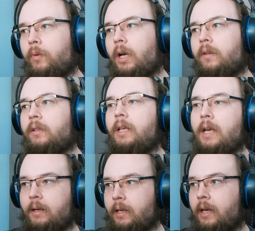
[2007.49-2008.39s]
Rather,
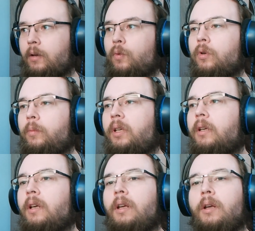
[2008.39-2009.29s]
yeah, K.
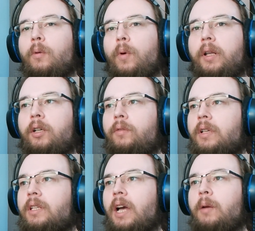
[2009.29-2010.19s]
Uomi, winner
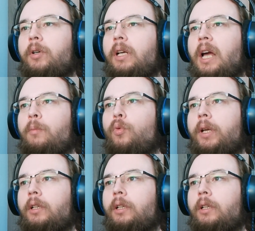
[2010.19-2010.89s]
of the Cyber Cup,